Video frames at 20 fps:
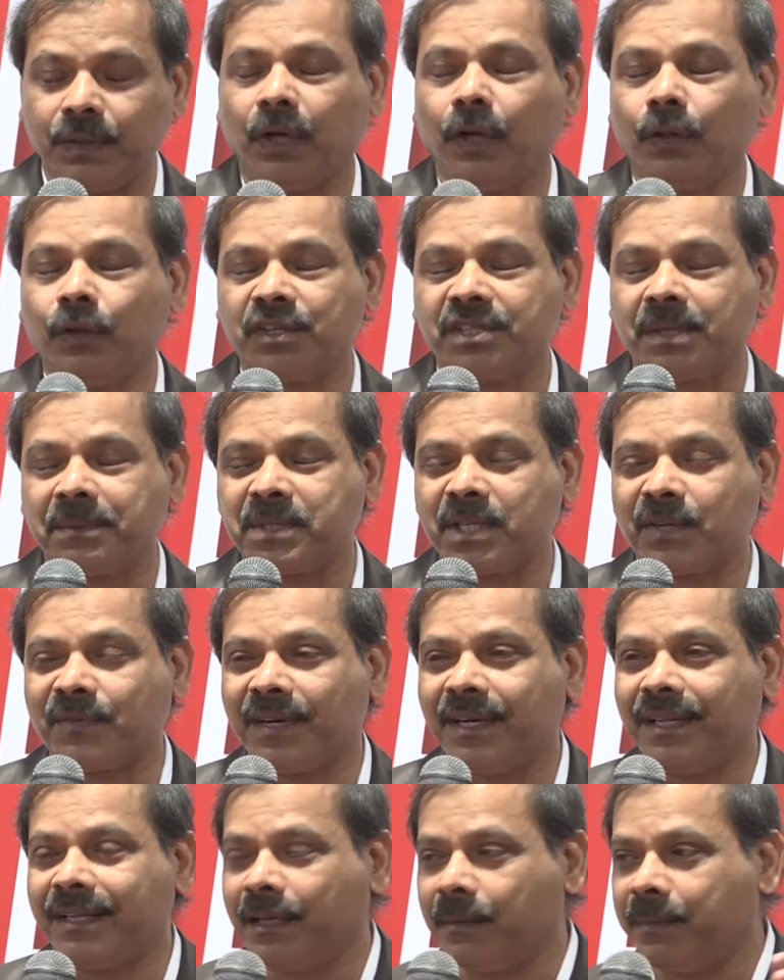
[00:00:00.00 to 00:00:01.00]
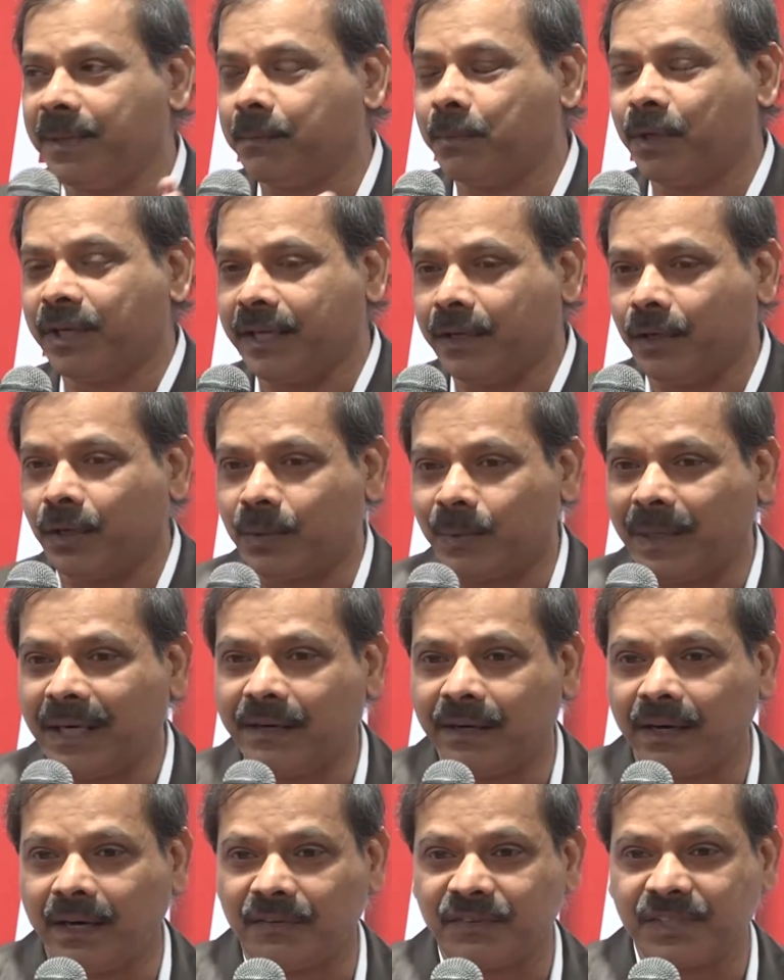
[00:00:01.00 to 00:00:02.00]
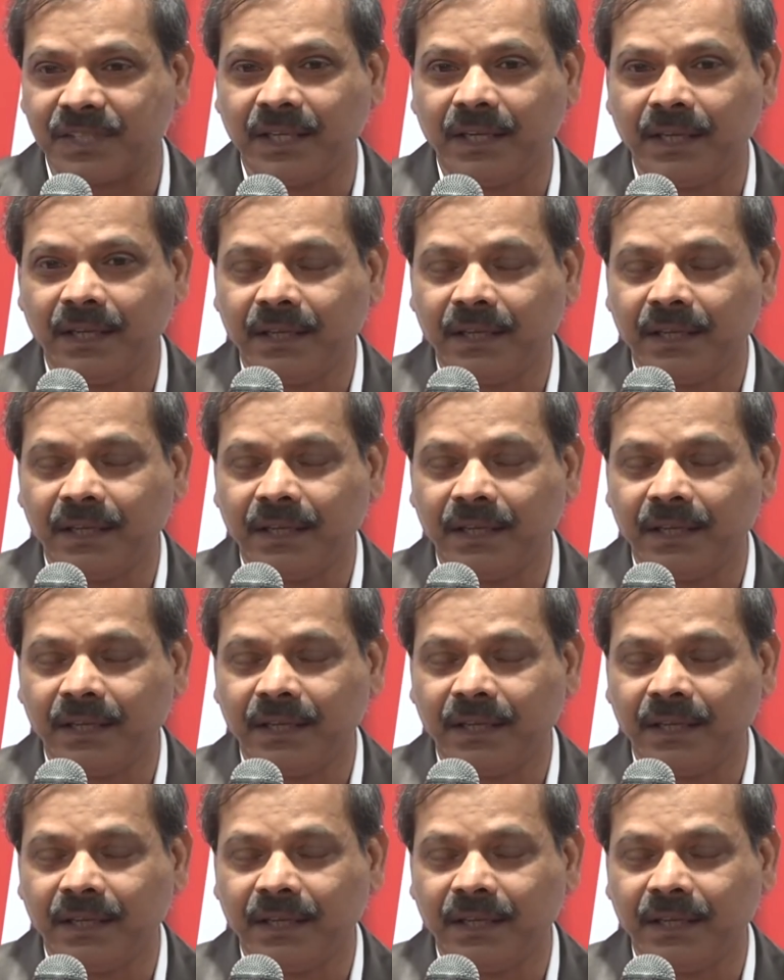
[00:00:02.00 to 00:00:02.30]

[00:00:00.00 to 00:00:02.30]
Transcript: although subsequently there have been about 10 or 12 drafts,